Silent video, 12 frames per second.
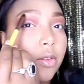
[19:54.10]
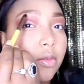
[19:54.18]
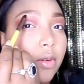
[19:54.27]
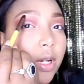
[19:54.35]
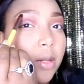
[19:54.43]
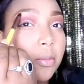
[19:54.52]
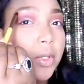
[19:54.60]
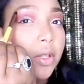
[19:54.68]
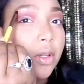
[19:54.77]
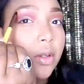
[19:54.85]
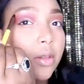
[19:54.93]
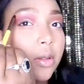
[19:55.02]
just right
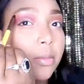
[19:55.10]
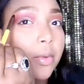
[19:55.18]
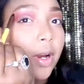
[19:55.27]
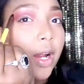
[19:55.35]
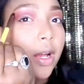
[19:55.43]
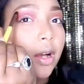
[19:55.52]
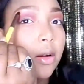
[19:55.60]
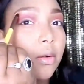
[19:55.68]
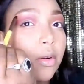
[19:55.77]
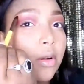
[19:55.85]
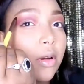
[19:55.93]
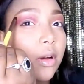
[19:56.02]
below the
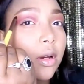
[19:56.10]
brow.